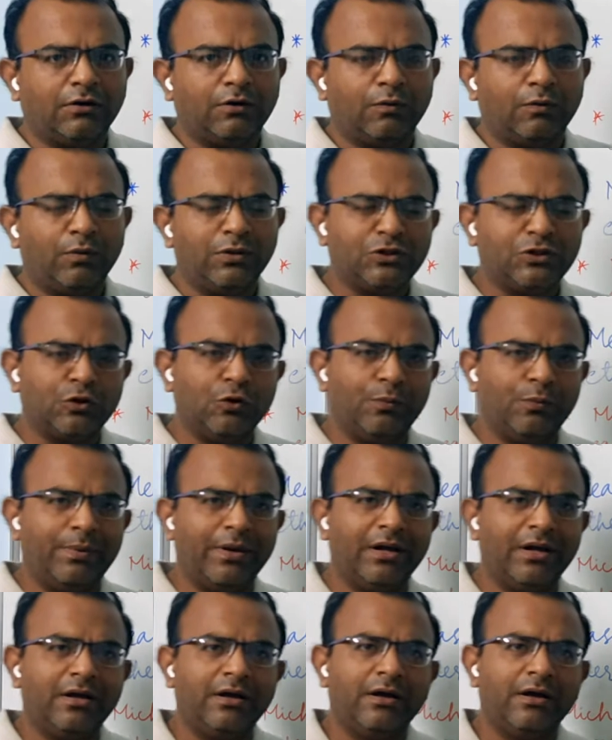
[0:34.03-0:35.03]
which could
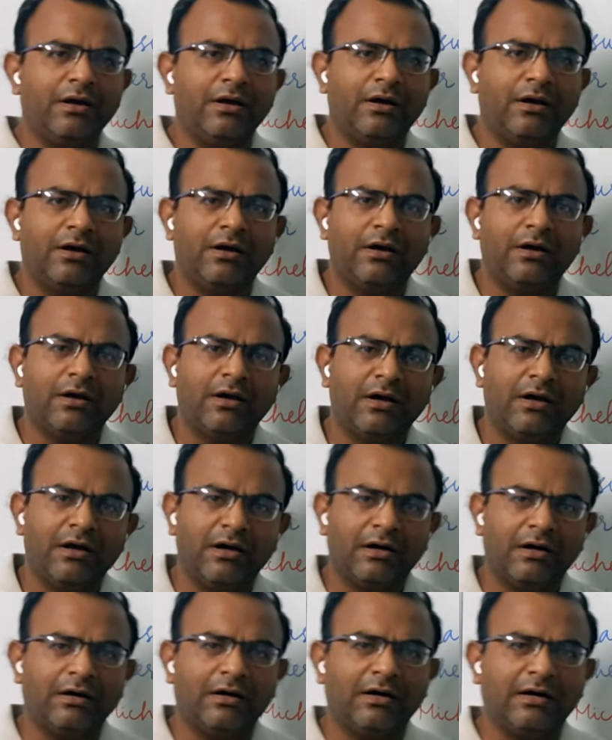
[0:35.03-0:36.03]
be
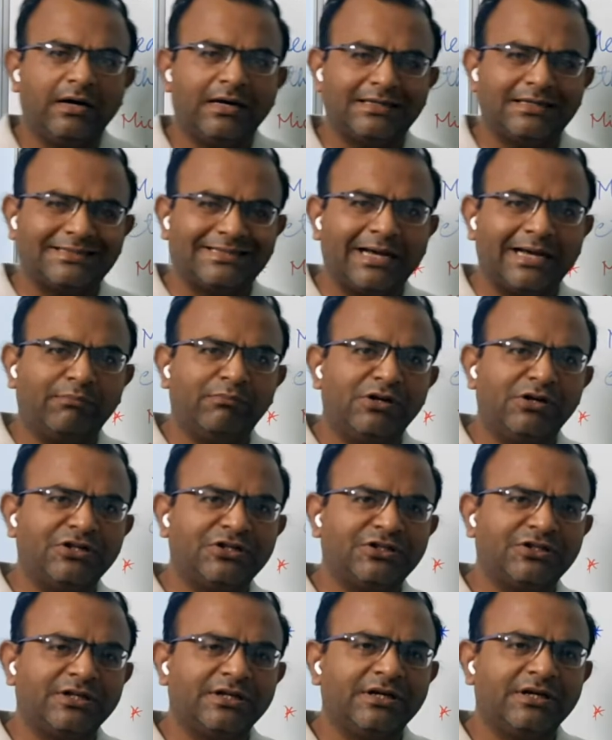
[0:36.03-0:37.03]

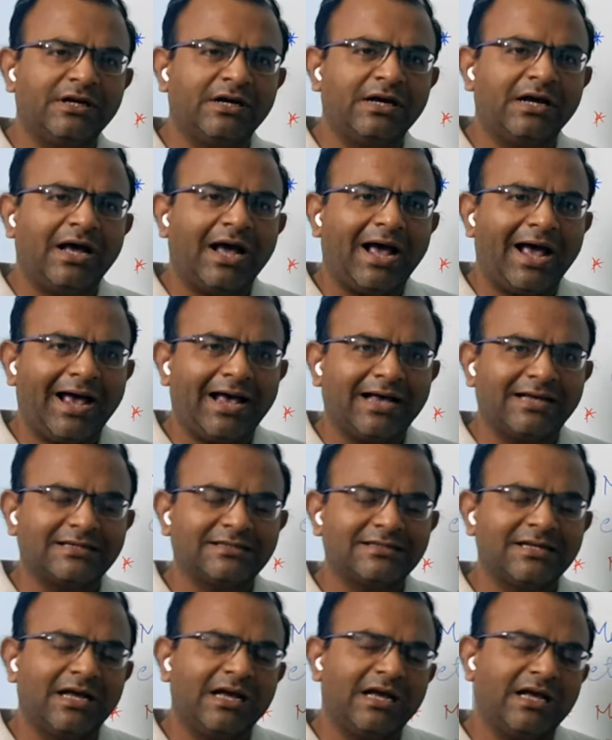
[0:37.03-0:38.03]
established
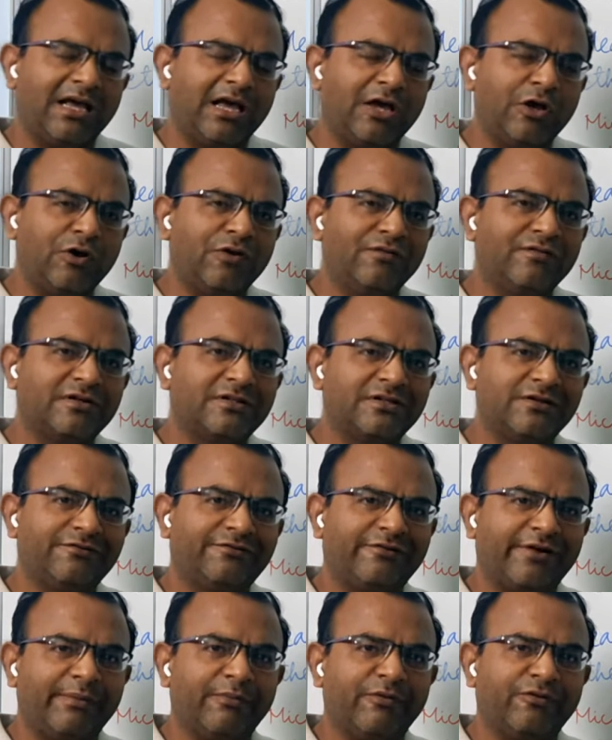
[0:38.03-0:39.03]
as a universal
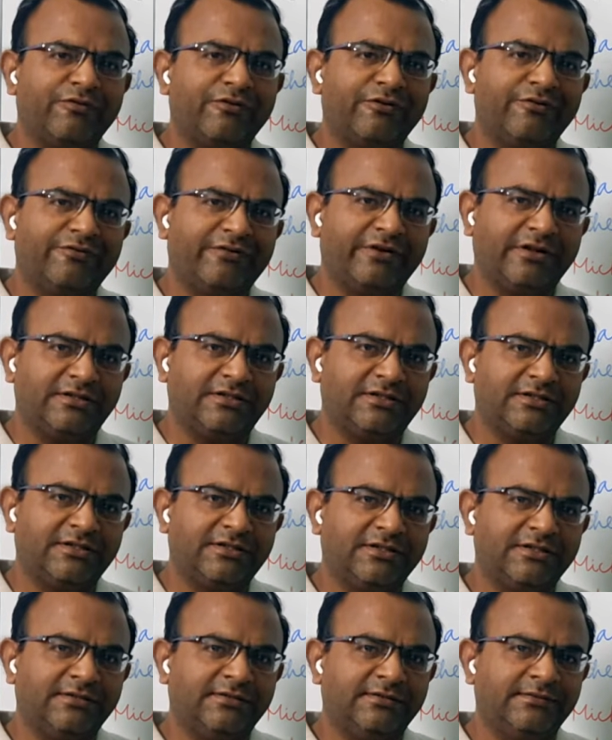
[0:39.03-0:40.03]
frame of
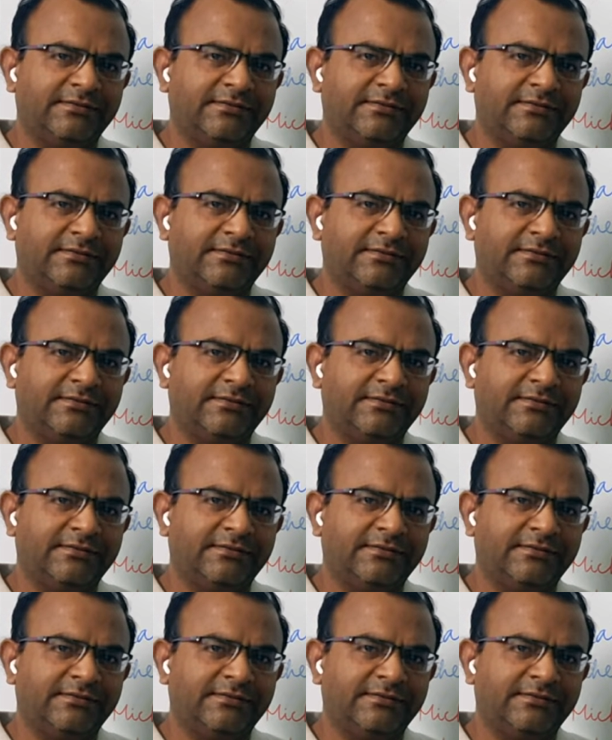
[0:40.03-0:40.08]
reference.